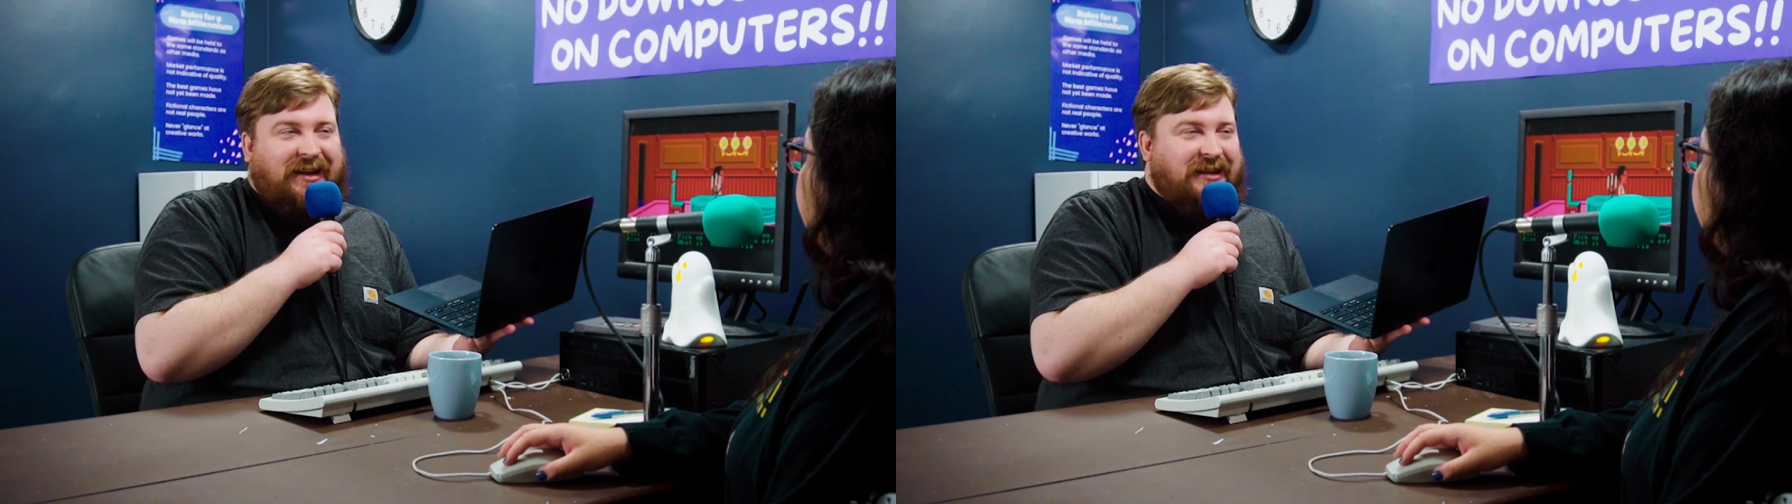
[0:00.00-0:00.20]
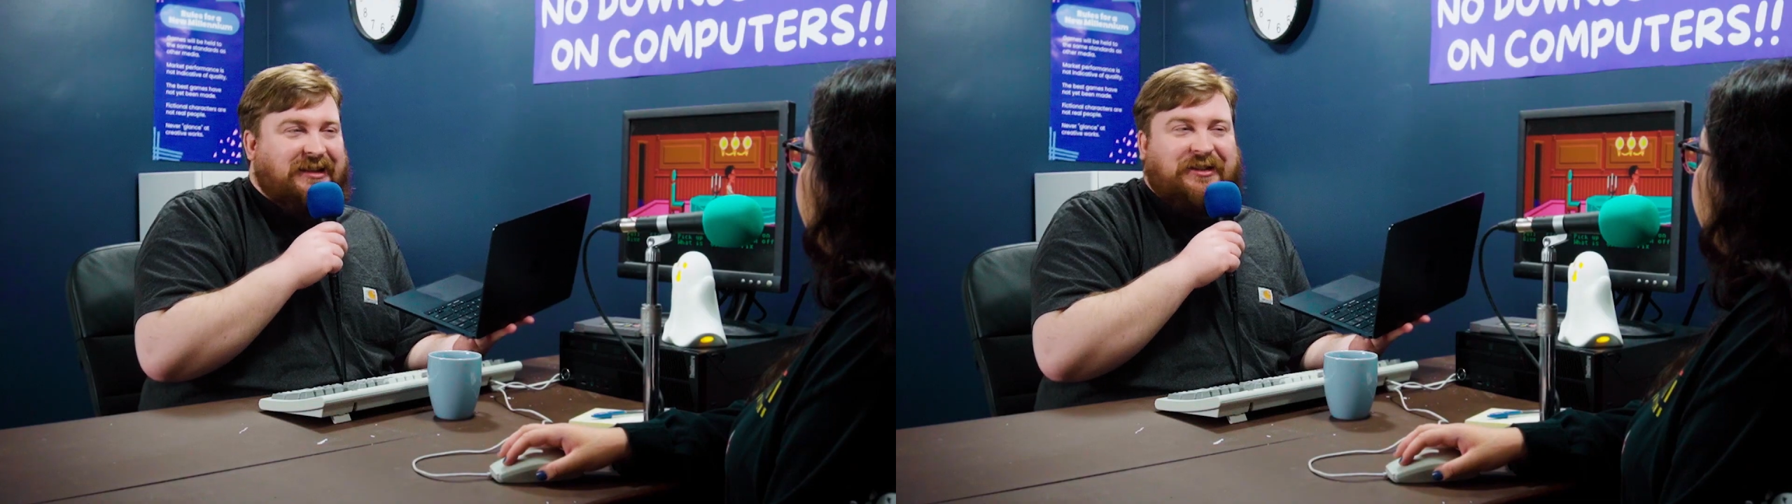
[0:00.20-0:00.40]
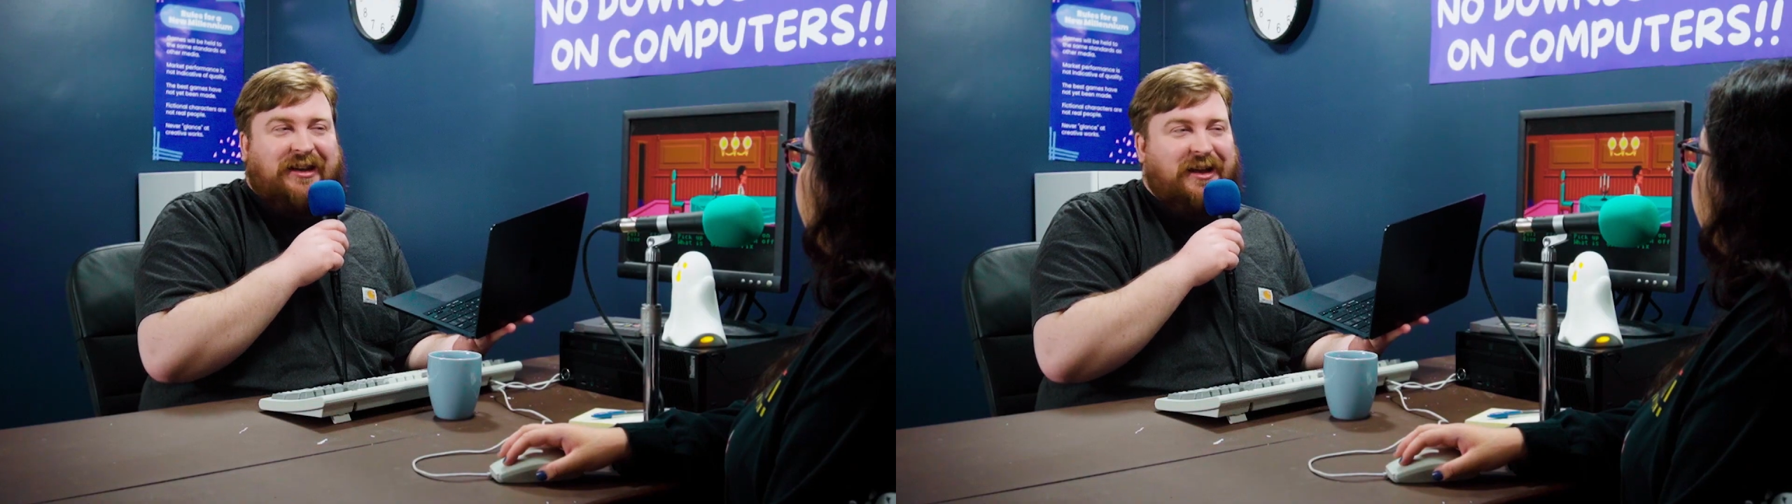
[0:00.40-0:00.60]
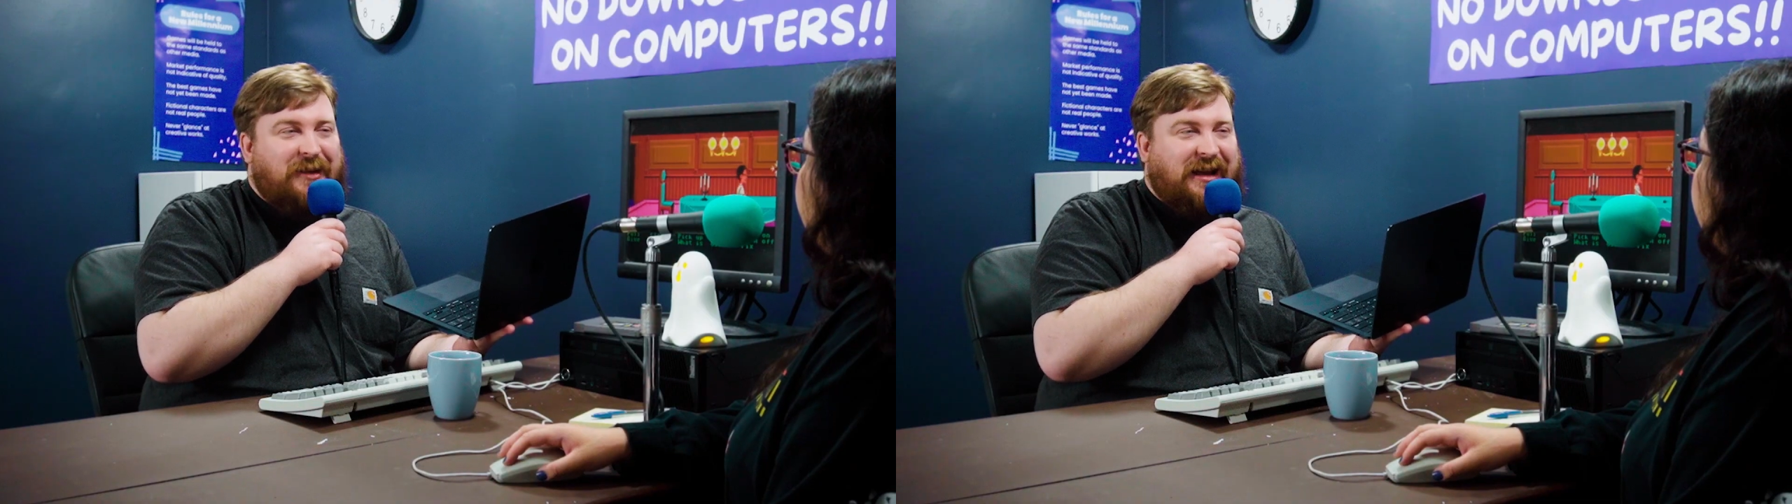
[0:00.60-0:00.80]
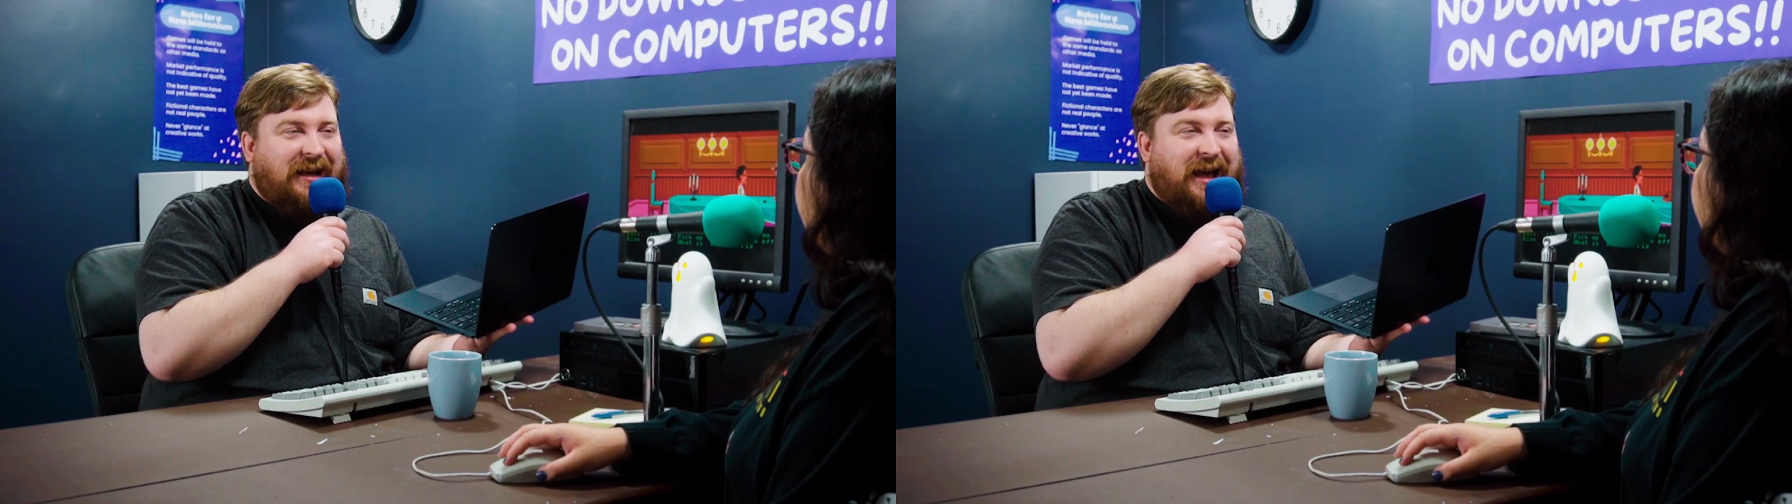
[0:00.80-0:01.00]
kids, here's how you
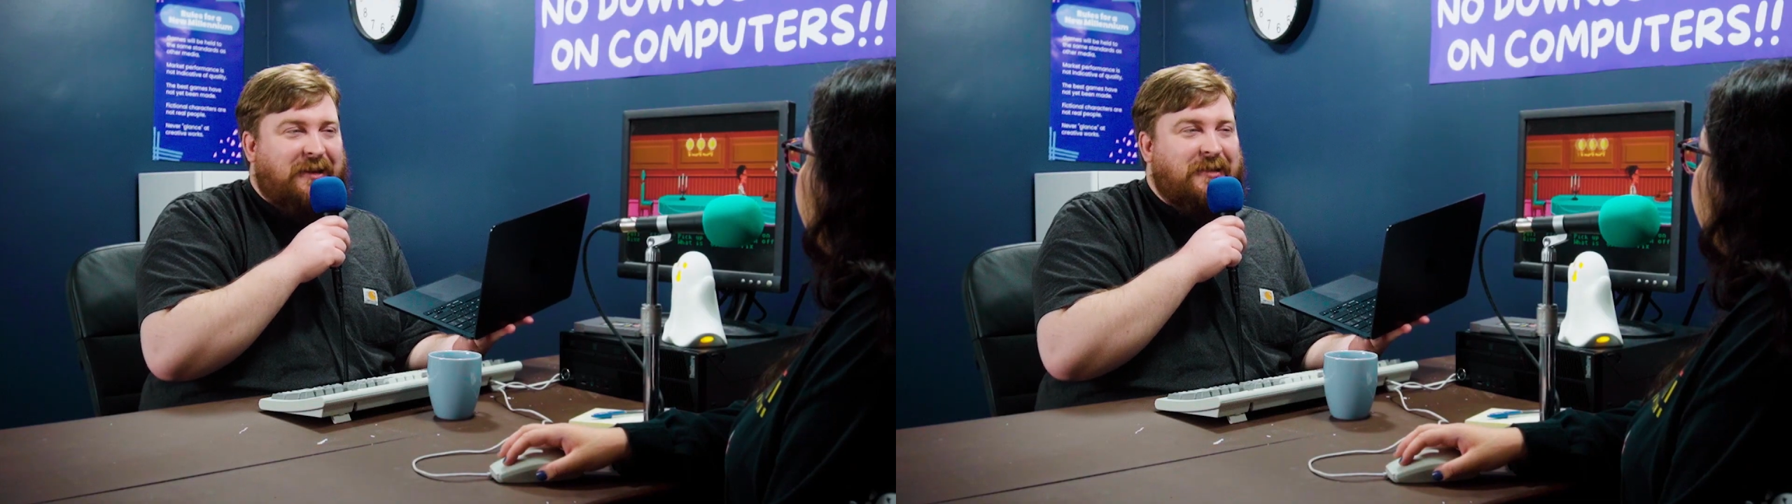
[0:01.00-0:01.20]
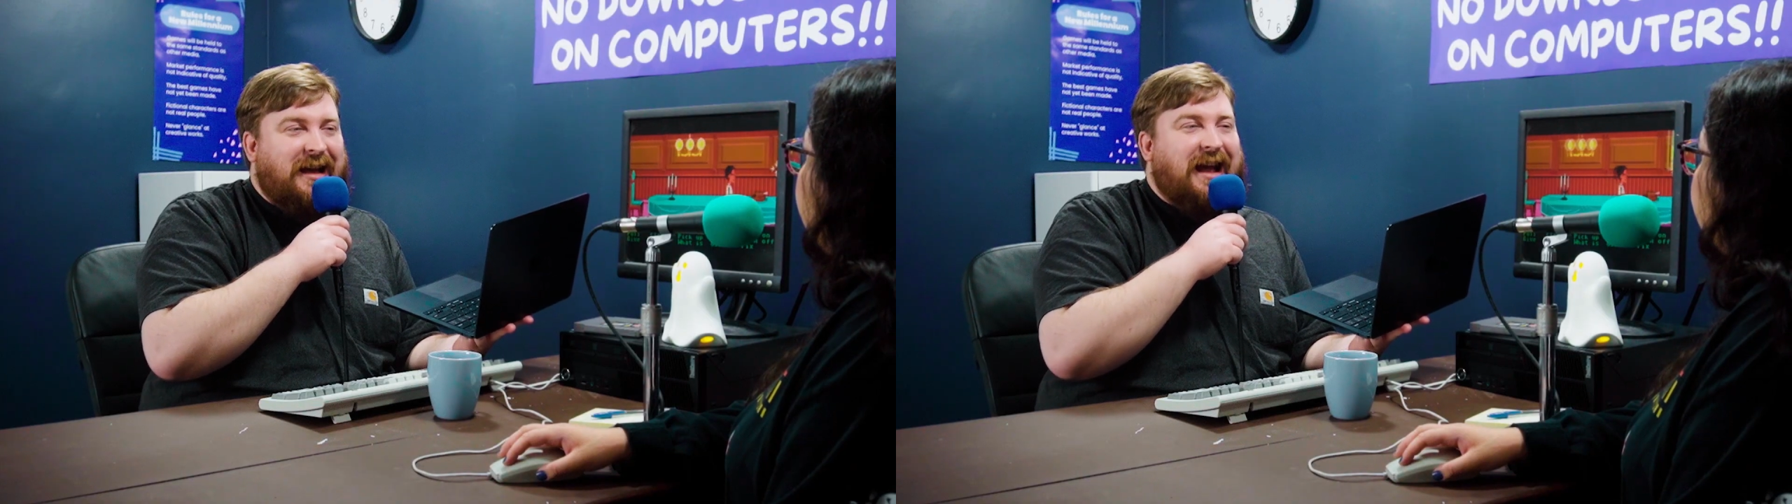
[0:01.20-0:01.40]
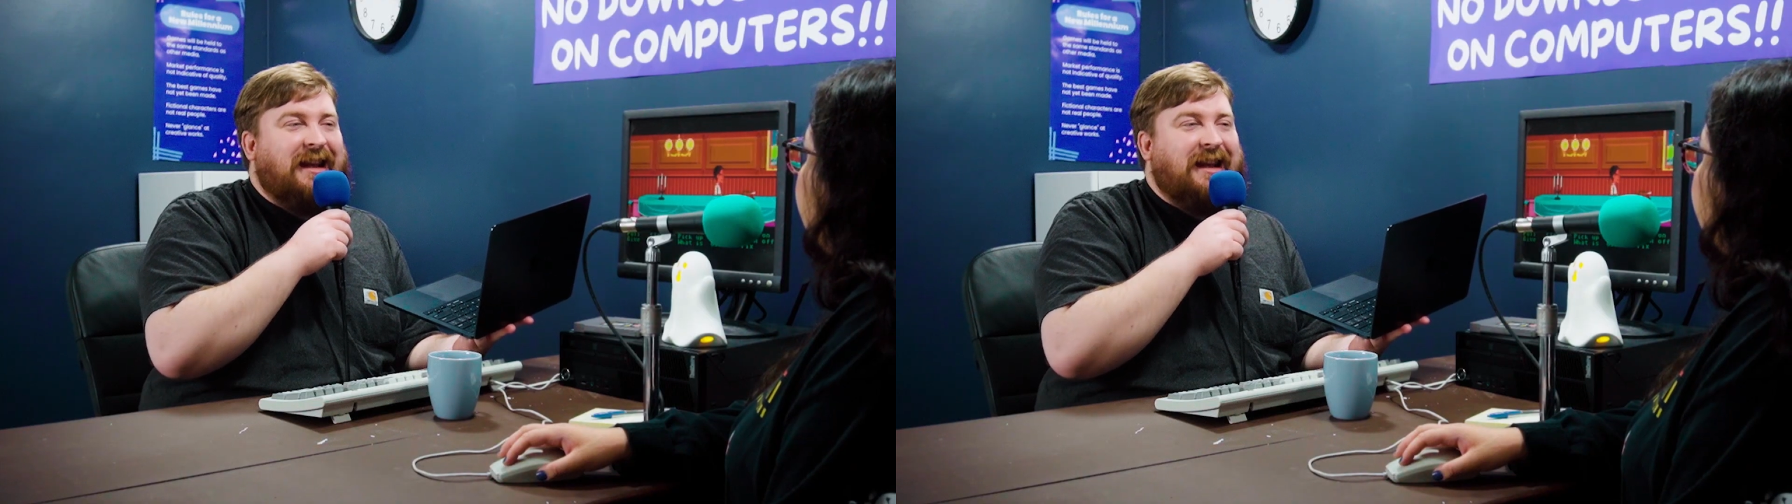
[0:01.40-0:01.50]
make a game.